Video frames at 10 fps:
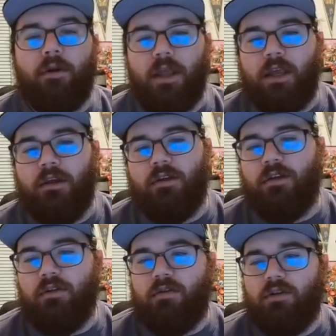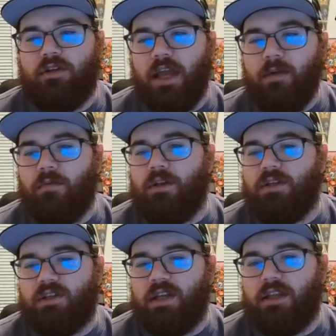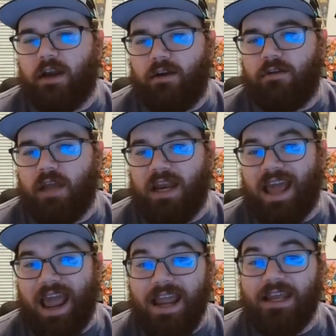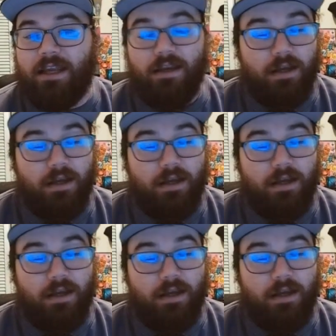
like you can't really sit there and hate it,